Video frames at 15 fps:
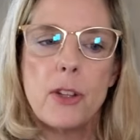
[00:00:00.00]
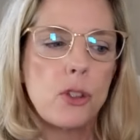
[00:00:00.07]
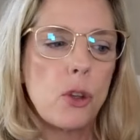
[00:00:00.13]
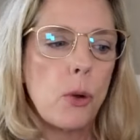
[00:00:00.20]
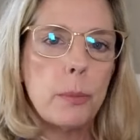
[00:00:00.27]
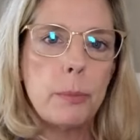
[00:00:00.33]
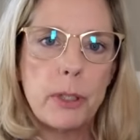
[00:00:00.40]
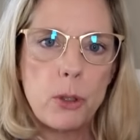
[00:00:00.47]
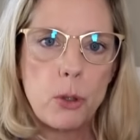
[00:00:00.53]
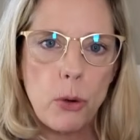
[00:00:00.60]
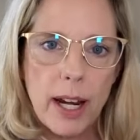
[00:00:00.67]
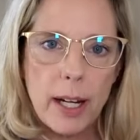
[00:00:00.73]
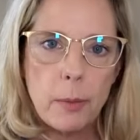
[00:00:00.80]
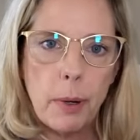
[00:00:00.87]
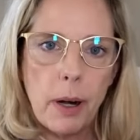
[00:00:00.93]
So, a
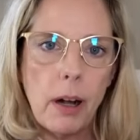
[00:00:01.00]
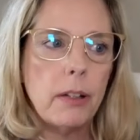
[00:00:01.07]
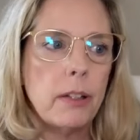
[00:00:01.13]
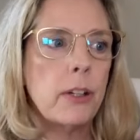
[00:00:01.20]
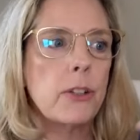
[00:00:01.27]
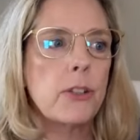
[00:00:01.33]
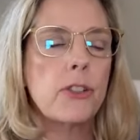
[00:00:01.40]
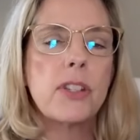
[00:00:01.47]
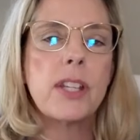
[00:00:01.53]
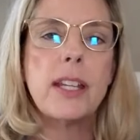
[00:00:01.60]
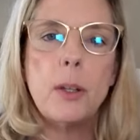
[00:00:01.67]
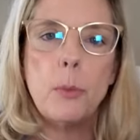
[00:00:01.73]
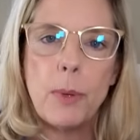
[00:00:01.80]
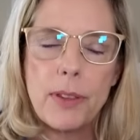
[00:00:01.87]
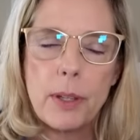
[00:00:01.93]
betrayed partner
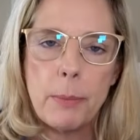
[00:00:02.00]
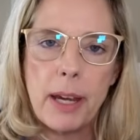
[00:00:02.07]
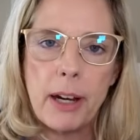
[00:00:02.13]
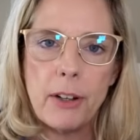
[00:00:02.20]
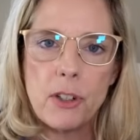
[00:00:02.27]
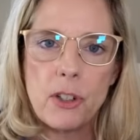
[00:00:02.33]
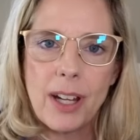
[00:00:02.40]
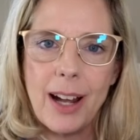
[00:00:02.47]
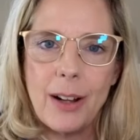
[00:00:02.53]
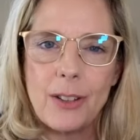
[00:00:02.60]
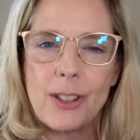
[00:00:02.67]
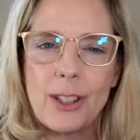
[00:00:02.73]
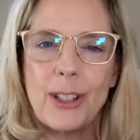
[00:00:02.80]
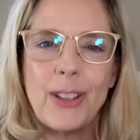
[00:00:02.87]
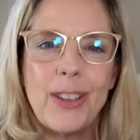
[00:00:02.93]
sitting with a marriage
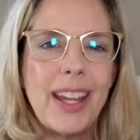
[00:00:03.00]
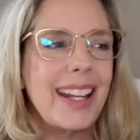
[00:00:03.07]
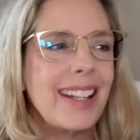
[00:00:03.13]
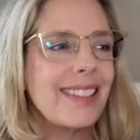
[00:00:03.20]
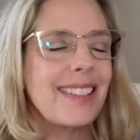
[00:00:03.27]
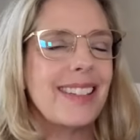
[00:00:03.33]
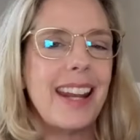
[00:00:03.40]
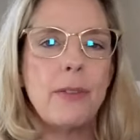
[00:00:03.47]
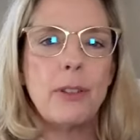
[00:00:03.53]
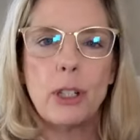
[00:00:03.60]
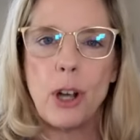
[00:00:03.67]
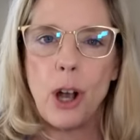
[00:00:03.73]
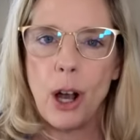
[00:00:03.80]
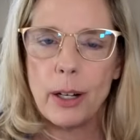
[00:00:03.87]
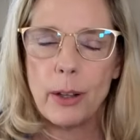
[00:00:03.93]
counselor that has
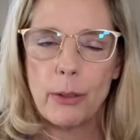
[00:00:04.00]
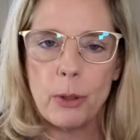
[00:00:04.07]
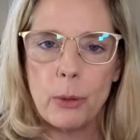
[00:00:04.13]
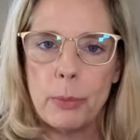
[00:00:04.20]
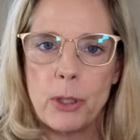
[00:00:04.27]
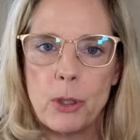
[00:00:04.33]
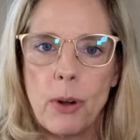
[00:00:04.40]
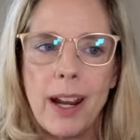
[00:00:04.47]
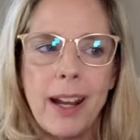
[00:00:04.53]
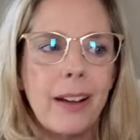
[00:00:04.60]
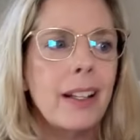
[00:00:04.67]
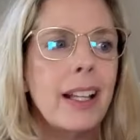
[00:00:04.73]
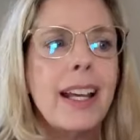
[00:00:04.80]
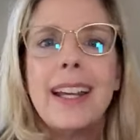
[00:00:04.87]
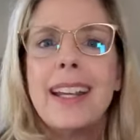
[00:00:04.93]
never gone through
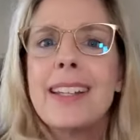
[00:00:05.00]
betrayal